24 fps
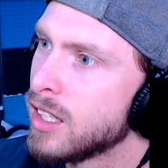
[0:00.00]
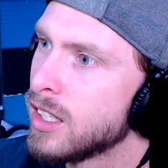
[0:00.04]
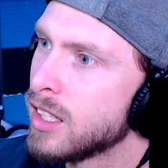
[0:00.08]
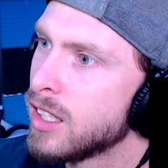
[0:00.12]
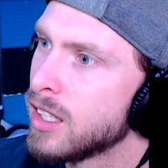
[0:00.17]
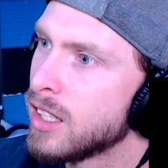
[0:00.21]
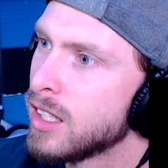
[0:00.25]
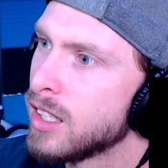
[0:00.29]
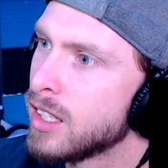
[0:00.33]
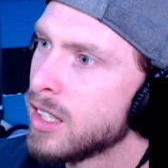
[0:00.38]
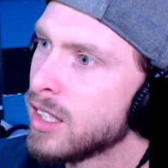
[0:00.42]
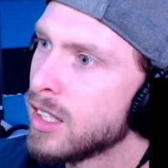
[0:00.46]

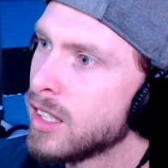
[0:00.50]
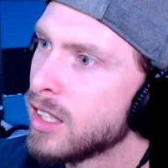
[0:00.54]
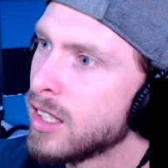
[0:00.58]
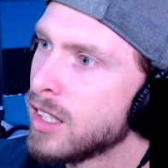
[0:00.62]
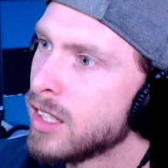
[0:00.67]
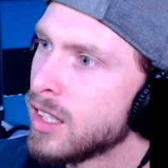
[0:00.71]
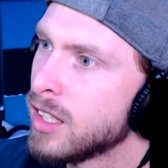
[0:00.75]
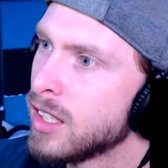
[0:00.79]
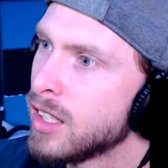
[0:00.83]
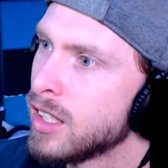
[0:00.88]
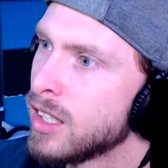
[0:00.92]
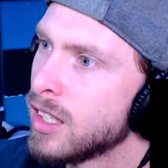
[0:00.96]

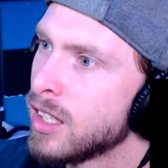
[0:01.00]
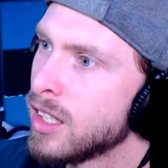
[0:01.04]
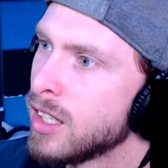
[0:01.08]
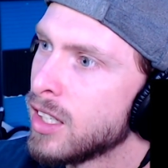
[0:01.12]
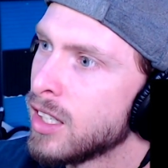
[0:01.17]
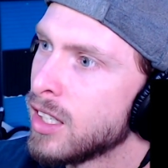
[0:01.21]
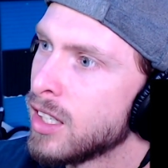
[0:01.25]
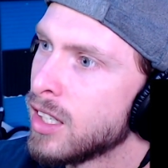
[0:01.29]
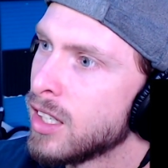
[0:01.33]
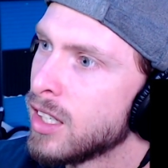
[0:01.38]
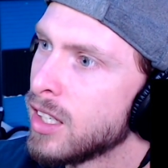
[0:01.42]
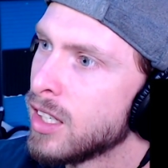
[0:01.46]

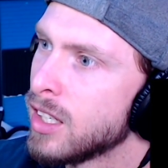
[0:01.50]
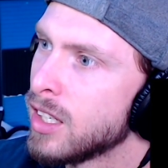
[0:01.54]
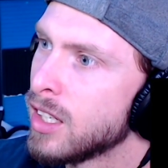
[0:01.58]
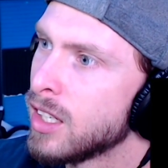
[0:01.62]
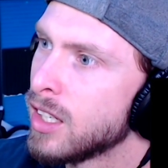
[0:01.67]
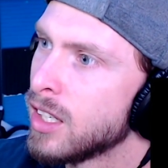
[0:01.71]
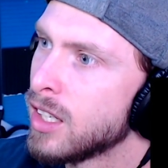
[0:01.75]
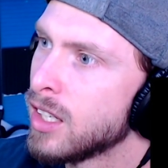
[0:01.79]
Nobody speaks.